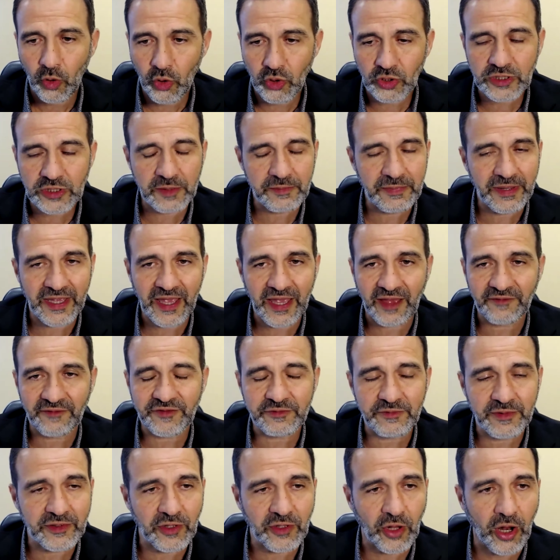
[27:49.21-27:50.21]
or they may
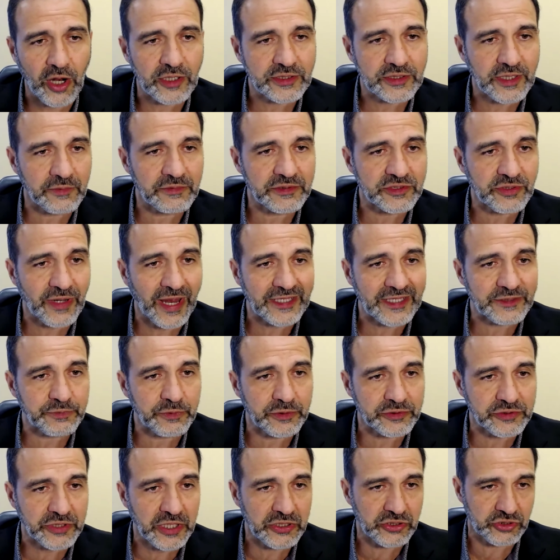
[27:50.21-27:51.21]
have even a hard time with
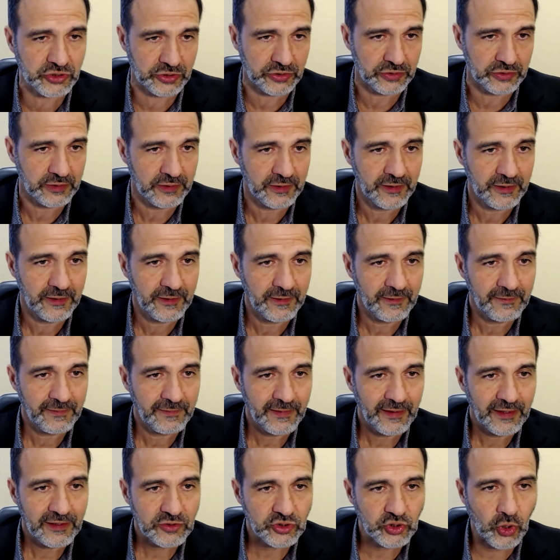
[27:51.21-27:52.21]
transportation.
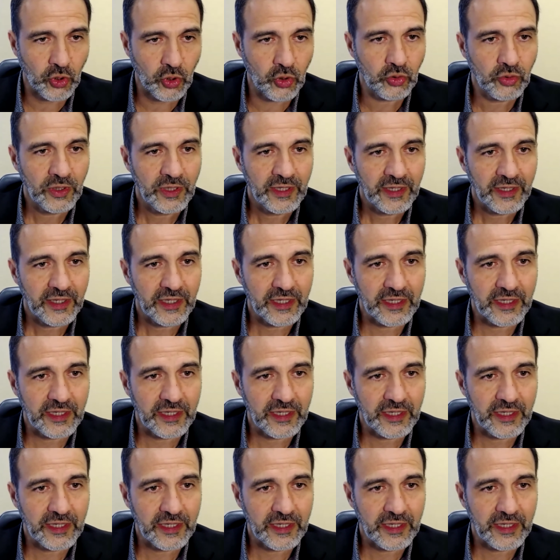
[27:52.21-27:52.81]
So